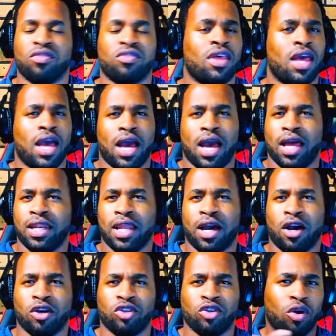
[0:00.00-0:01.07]
And now
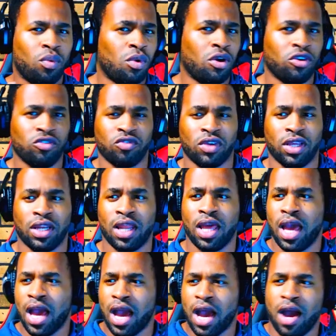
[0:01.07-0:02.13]
you're wondering,
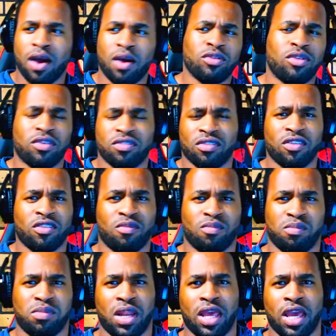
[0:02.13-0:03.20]
how does this
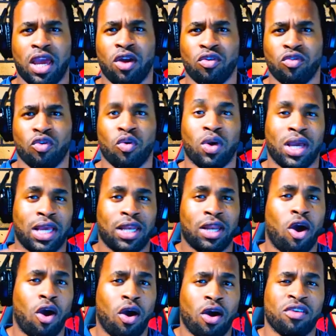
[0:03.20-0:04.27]
play a role in
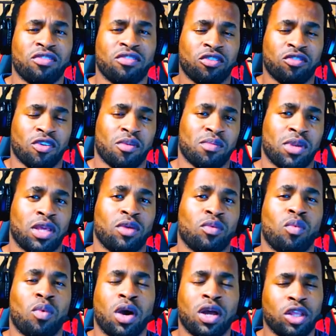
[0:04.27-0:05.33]
us determining what
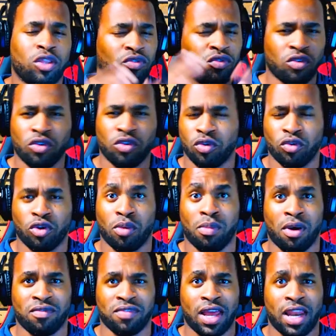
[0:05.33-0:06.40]
the total number of
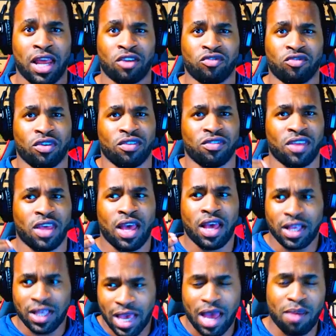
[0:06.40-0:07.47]
electrons
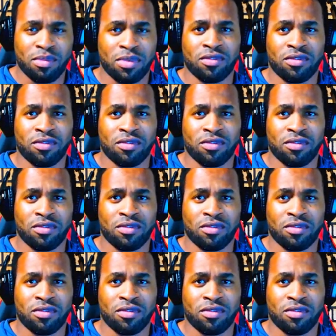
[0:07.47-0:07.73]
can be